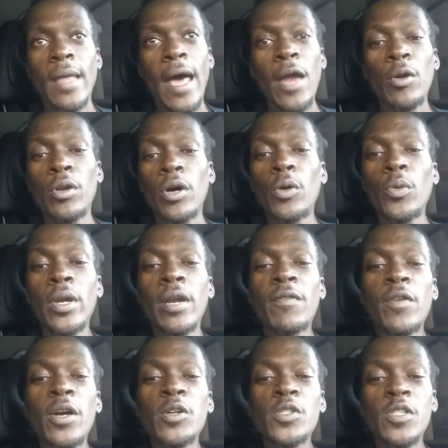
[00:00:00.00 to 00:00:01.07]
I don't know,
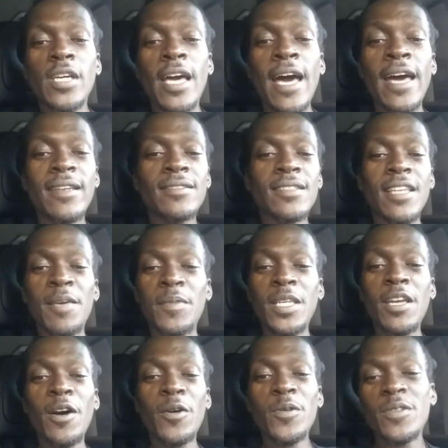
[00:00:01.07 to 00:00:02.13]
whatever else you got. Let me
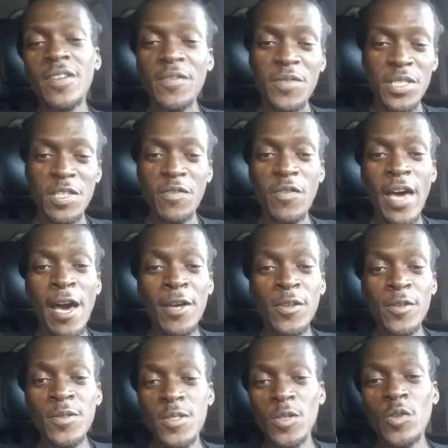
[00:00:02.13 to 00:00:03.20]
know. If it's of
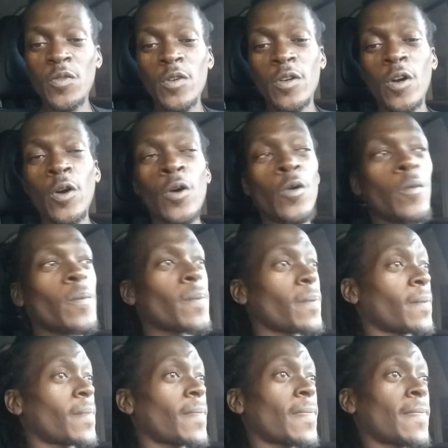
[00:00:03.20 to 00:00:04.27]
value, silver, gold,
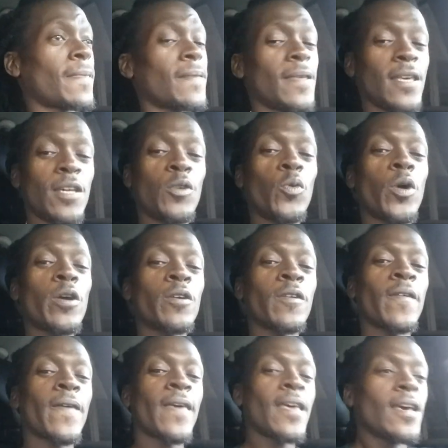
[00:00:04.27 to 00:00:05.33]
it'll work.
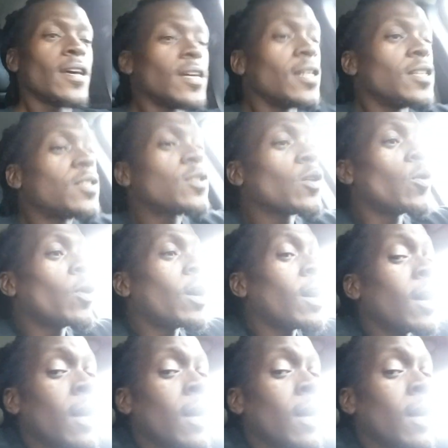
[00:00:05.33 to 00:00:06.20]
So